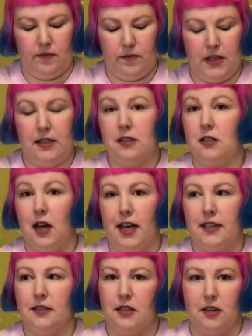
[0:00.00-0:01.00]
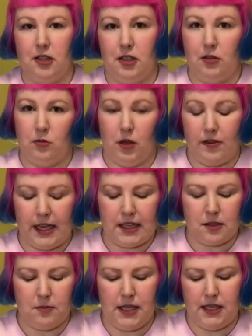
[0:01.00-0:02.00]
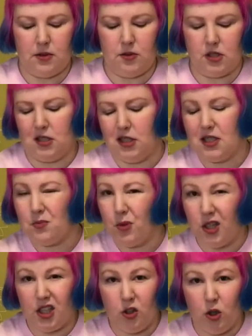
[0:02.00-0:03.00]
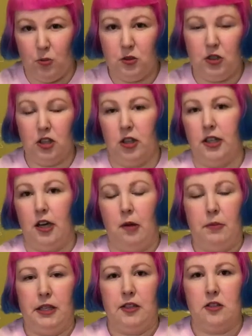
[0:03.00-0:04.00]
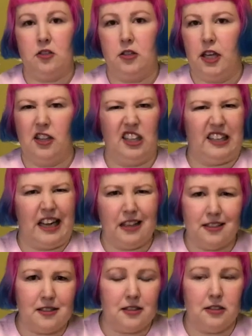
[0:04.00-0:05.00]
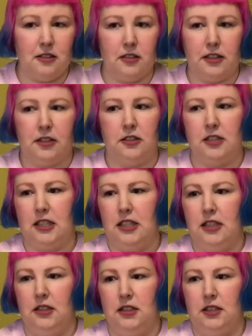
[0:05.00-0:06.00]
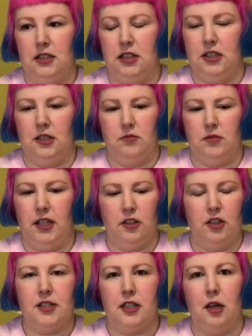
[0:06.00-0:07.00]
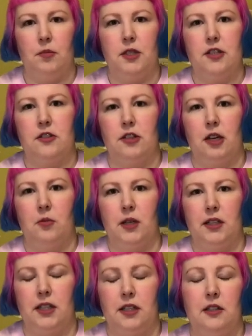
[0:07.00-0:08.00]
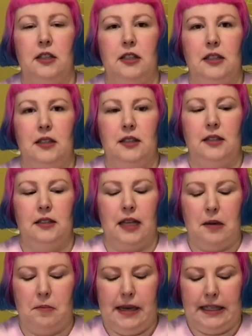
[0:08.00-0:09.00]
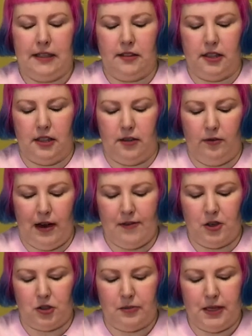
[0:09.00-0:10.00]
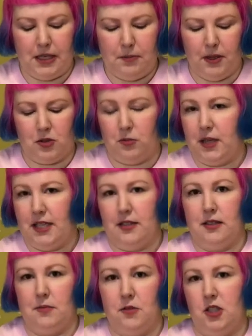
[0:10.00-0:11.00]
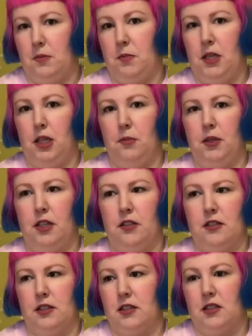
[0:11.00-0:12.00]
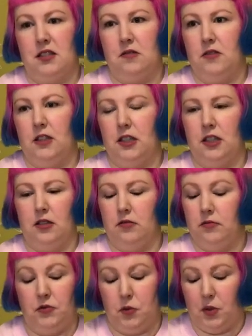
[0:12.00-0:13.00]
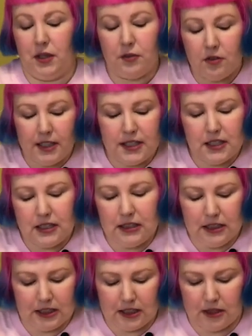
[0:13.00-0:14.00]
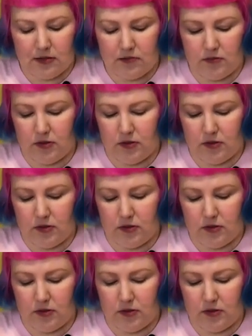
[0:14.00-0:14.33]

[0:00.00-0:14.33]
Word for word: in size than the 1000 piece, which is pretty normal. A lot of companies do that, like Gallison and um, yeah, lots of companies do that where they're they make the 500 piece puzzle pieces just bigger because uh, for whatever reason. Uh,